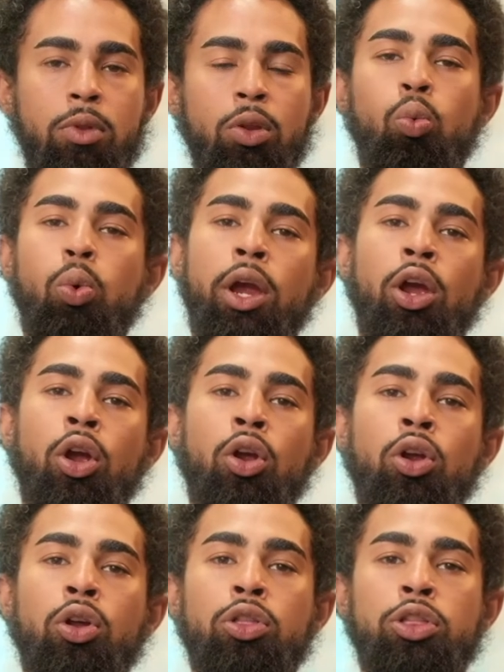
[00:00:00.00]
where
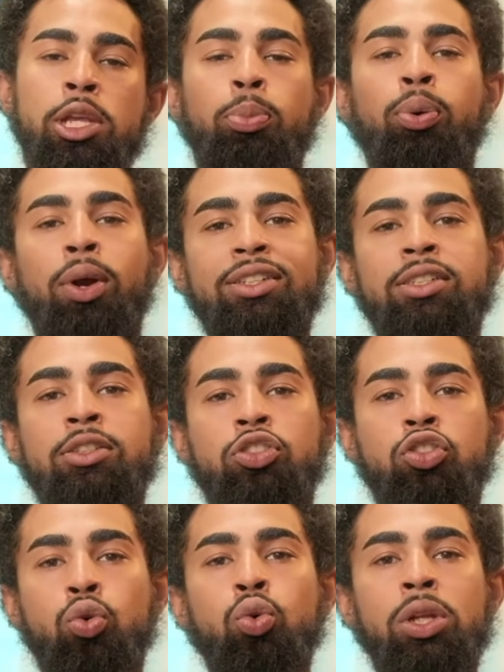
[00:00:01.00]
the present
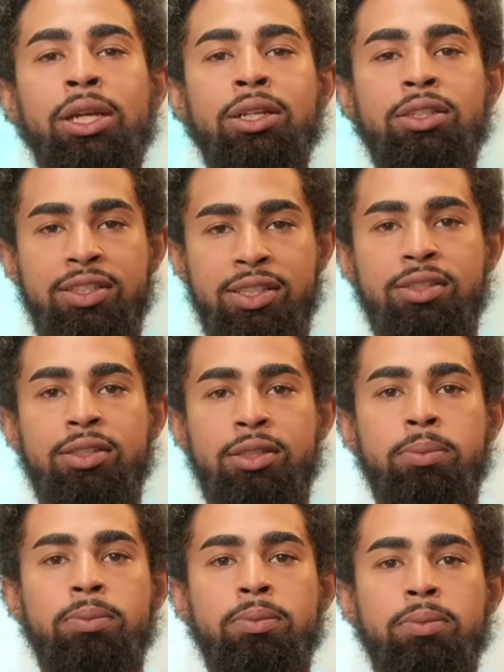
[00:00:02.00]
schooling
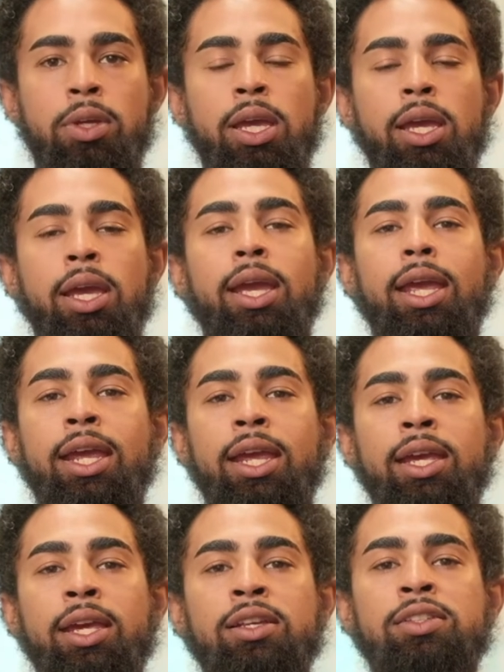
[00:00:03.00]
system
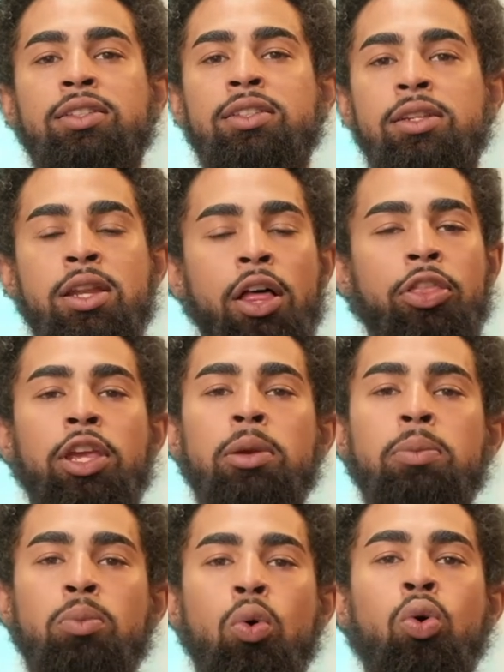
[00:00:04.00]
is nothing
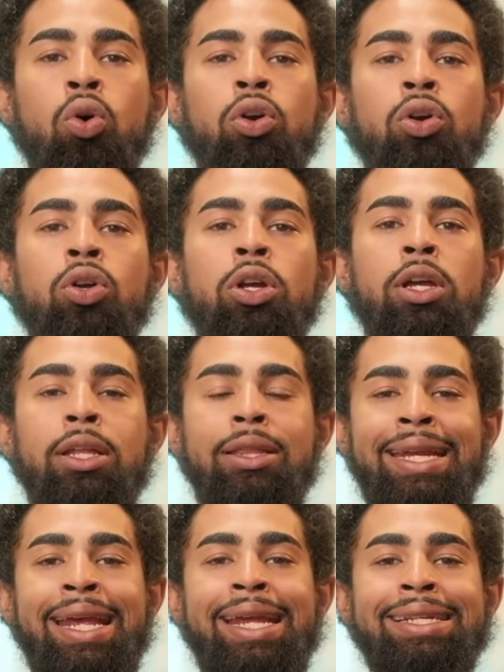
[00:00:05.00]
more
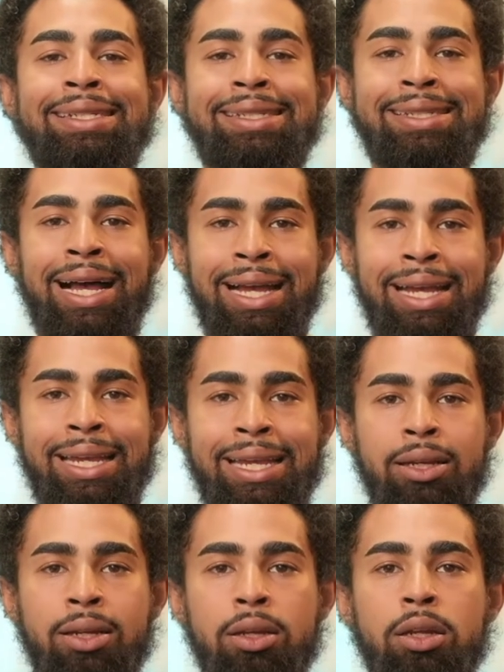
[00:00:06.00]
than a
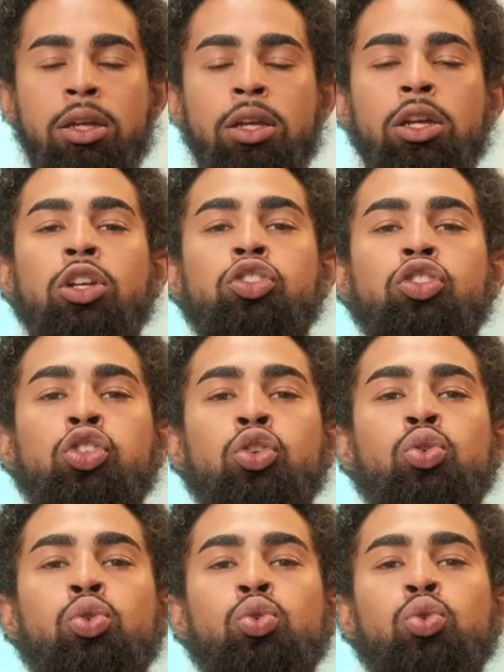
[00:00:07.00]
design
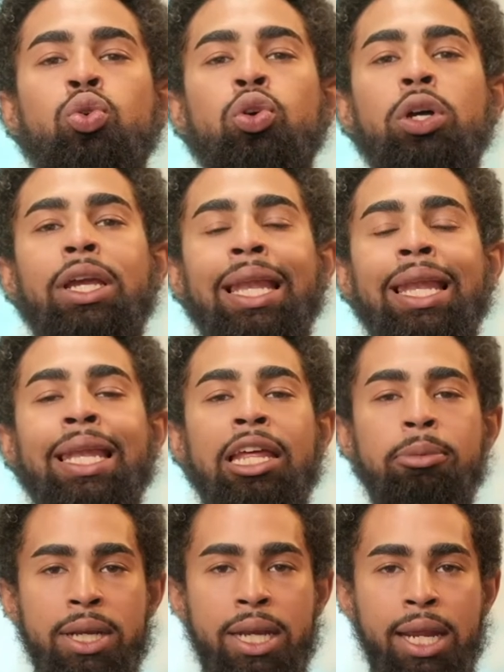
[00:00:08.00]
to
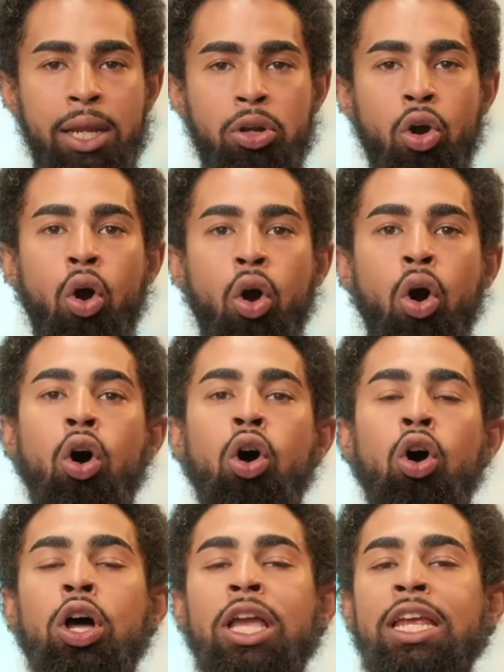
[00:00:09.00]
eliminate
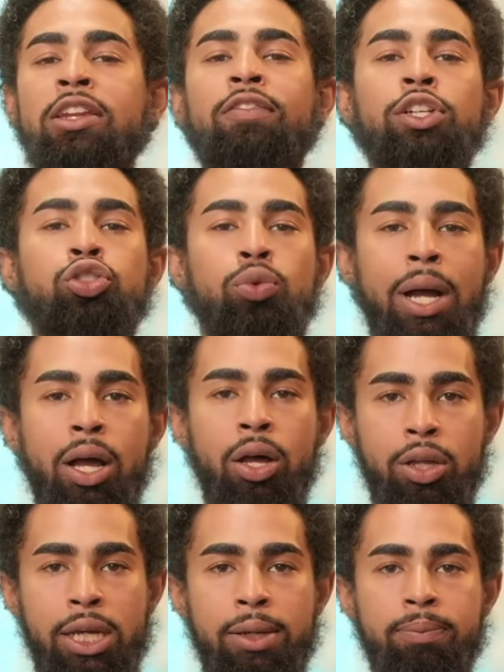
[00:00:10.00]
all
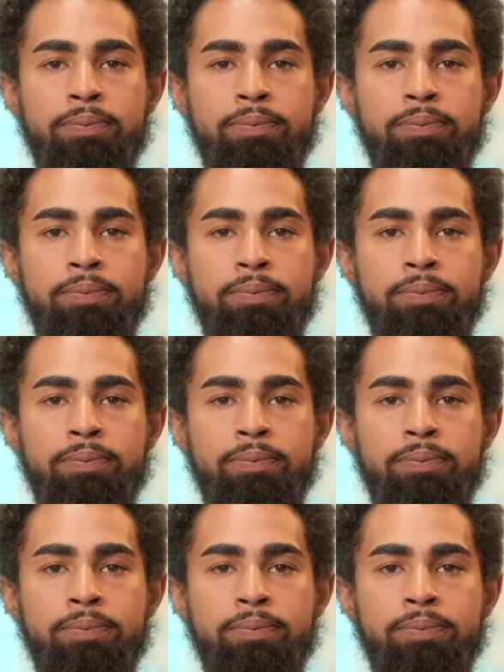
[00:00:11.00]
individuality